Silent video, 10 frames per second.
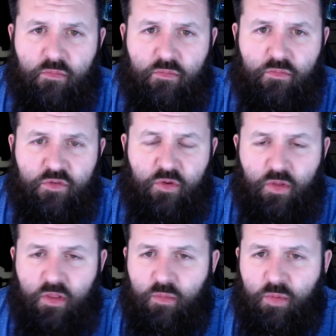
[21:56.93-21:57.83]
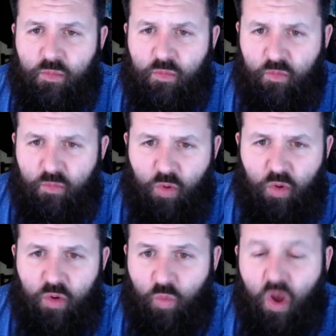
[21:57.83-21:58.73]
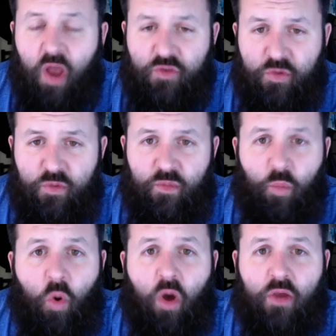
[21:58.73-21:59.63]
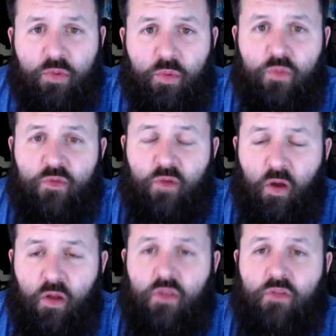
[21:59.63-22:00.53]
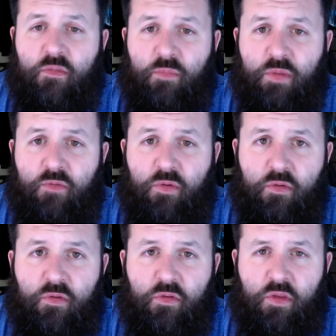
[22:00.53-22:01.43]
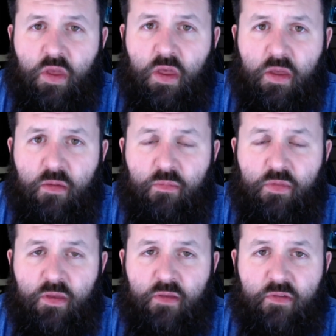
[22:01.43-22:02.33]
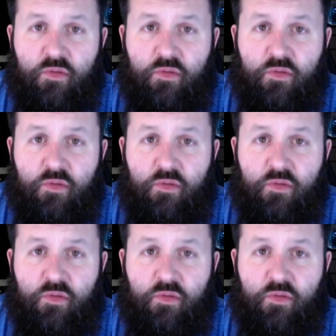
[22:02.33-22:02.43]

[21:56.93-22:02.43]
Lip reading: show you a little bit more and do some walkthroughs on some different things as